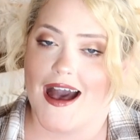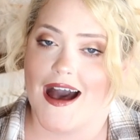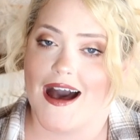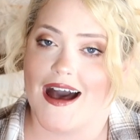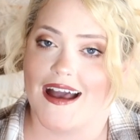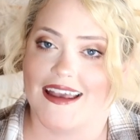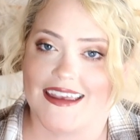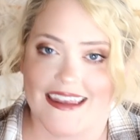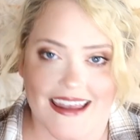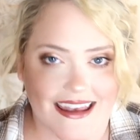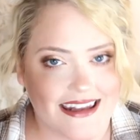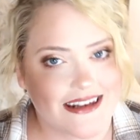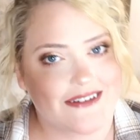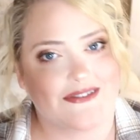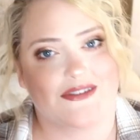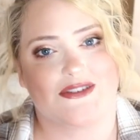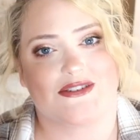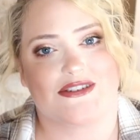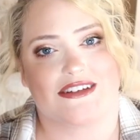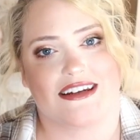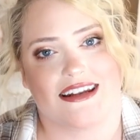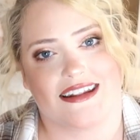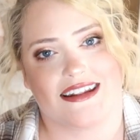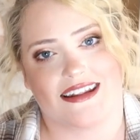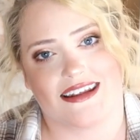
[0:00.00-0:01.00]
Again, if
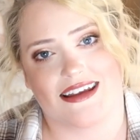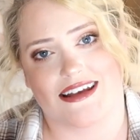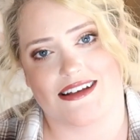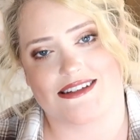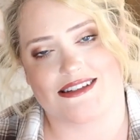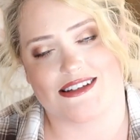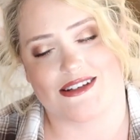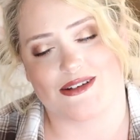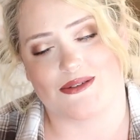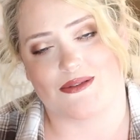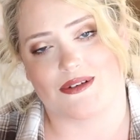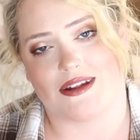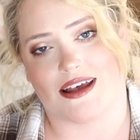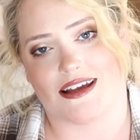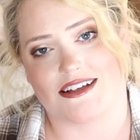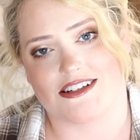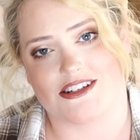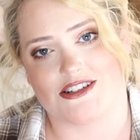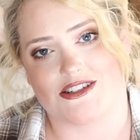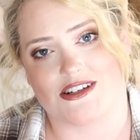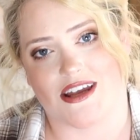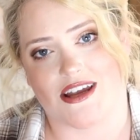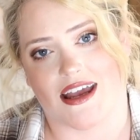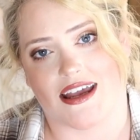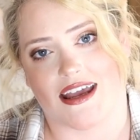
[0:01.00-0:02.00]
there's anything else that you would like
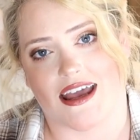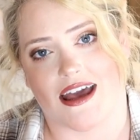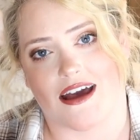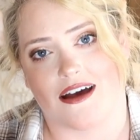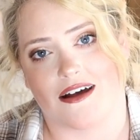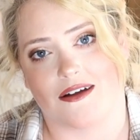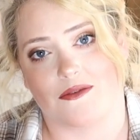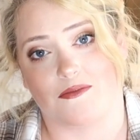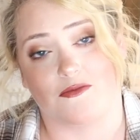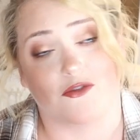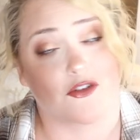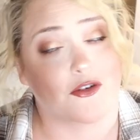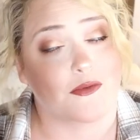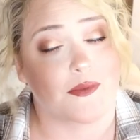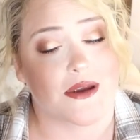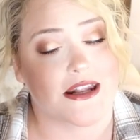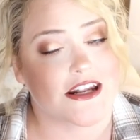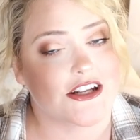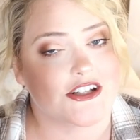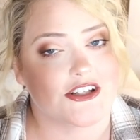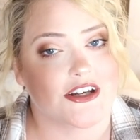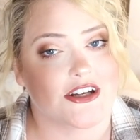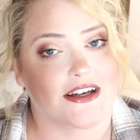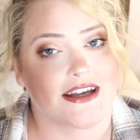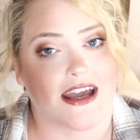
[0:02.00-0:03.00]
to check out, for me
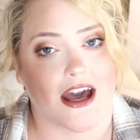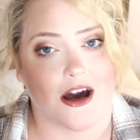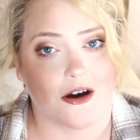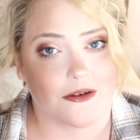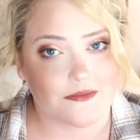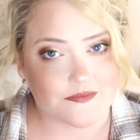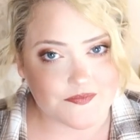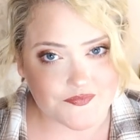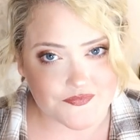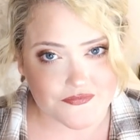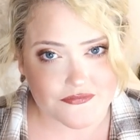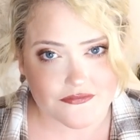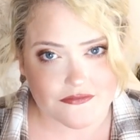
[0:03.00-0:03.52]
to check out,